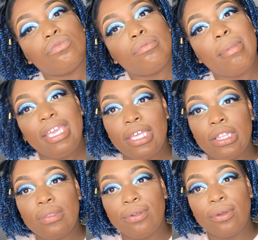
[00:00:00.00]
make
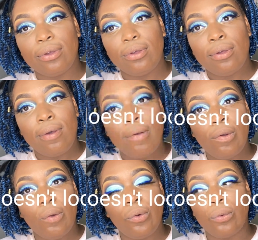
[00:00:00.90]
it look
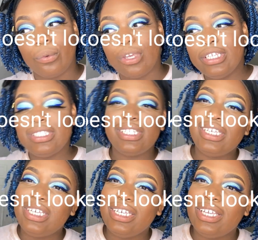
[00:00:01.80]

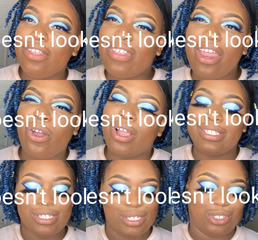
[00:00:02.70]
greasy. It's kind of hard
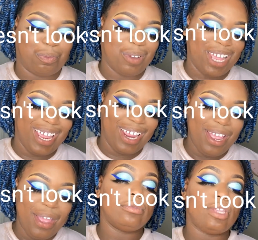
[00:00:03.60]
to explain.
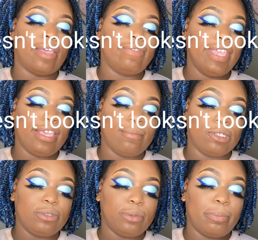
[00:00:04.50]
I've taken
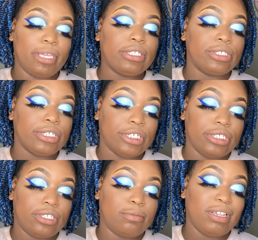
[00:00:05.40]
multiple
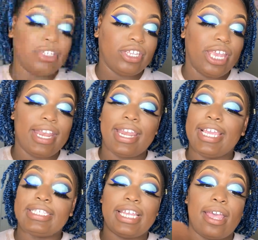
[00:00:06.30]
pictures, especially at
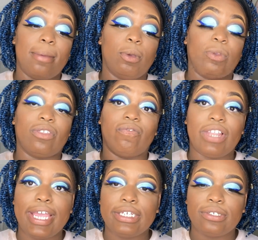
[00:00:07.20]
nighttime and with the
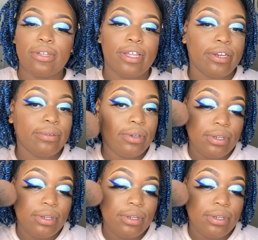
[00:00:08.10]
flash on.